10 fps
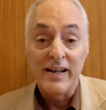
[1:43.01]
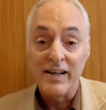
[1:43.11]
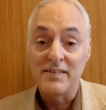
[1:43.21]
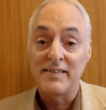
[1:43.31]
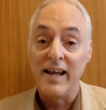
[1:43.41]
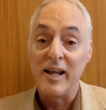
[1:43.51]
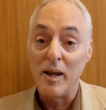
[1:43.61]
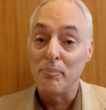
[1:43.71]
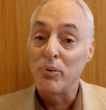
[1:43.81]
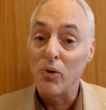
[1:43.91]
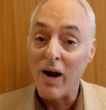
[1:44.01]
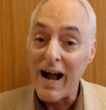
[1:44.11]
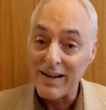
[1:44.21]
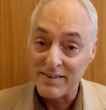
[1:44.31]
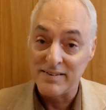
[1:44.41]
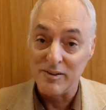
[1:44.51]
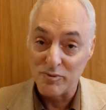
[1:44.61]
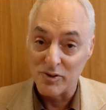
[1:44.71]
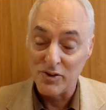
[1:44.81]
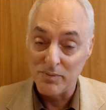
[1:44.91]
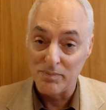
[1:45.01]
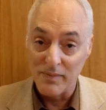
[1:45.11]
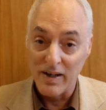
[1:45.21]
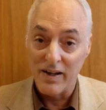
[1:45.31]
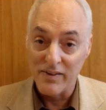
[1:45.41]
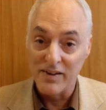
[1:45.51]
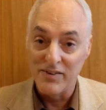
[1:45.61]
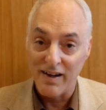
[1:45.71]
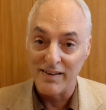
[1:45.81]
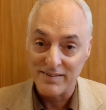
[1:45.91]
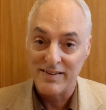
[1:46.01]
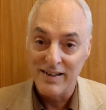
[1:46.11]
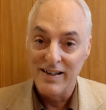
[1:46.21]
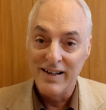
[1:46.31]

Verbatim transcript: Instead, a proxy for uh, the dust